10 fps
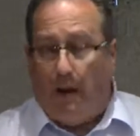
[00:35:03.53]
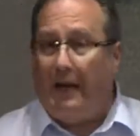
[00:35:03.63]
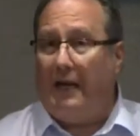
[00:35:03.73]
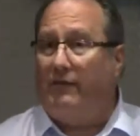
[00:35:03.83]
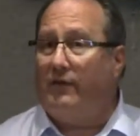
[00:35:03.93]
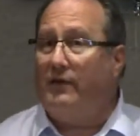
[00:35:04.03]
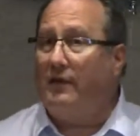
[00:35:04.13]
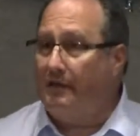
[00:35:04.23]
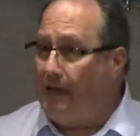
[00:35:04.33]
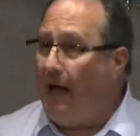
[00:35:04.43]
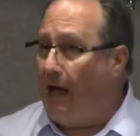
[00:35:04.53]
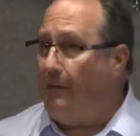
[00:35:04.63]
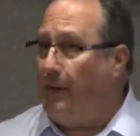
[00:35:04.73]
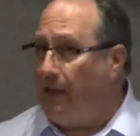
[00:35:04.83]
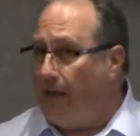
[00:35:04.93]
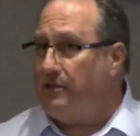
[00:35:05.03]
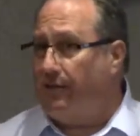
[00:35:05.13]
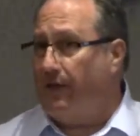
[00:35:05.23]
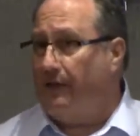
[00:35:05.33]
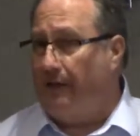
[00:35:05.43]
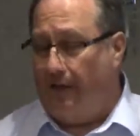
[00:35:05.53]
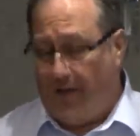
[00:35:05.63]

might even die because of it.